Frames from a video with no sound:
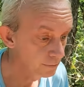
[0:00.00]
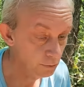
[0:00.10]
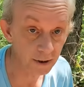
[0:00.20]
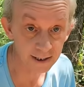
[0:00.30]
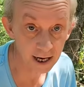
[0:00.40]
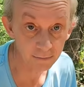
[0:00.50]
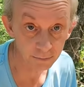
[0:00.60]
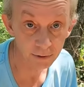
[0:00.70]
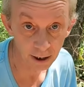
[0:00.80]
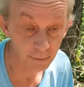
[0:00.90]
So my
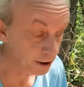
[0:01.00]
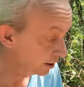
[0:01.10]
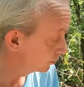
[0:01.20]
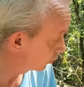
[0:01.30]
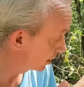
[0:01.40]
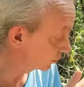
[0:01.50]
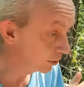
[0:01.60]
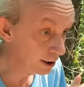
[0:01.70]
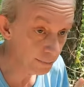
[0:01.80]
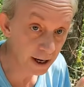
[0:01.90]
dad gave me a gun, so I had to
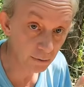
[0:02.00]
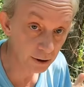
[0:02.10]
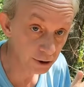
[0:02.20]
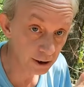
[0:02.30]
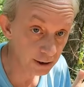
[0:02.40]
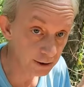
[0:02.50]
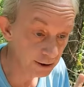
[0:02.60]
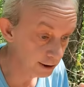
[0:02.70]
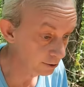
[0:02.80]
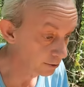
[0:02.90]
go get a background check at the
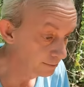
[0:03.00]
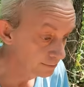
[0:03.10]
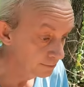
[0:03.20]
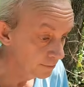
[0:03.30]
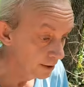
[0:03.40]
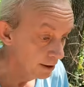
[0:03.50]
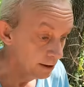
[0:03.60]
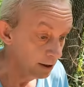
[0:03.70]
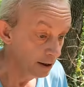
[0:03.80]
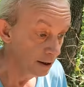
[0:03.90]
dealer.
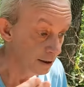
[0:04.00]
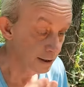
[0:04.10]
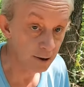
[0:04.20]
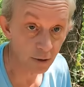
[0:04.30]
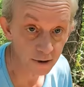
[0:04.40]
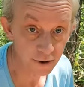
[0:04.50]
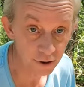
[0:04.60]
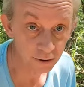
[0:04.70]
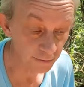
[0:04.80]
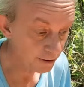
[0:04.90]
They
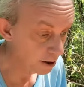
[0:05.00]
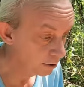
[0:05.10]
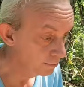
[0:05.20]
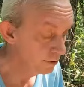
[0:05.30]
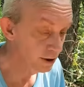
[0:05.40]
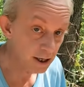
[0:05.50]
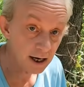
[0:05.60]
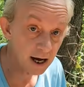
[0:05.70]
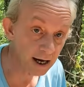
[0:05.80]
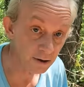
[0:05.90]
registered the firearm.
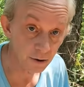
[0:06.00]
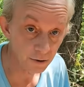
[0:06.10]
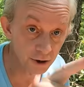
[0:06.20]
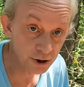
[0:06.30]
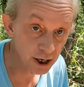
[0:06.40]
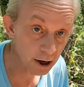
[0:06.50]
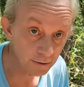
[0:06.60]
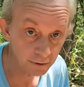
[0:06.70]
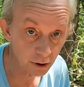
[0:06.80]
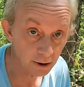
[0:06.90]
Then I had to go to the
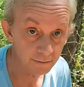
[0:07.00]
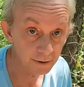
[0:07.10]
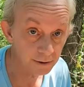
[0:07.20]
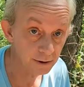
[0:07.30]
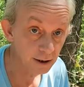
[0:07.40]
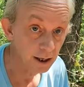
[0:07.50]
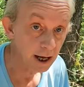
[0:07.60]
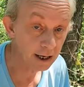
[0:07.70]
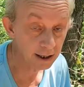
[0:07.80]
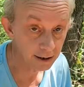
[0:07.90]
sheriff's office
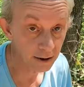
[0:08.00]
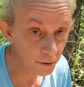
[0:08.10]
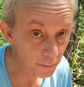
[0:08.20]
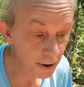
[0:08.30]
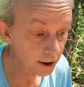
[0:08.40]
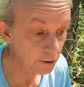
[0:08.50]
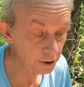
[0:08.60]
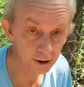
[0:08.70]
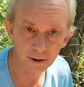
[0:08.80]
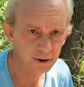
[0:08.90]
and get another
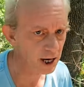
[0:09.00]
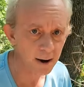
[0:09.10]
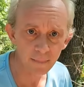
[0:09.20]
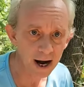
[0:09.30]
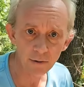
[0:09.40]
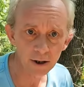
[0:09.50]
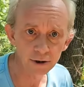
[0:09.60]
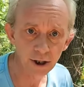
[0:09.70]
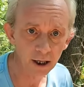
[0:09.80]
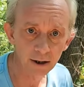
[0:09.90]
background check. Same
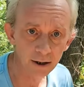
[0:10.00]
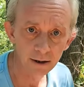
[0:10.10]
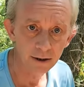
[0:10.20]
background check.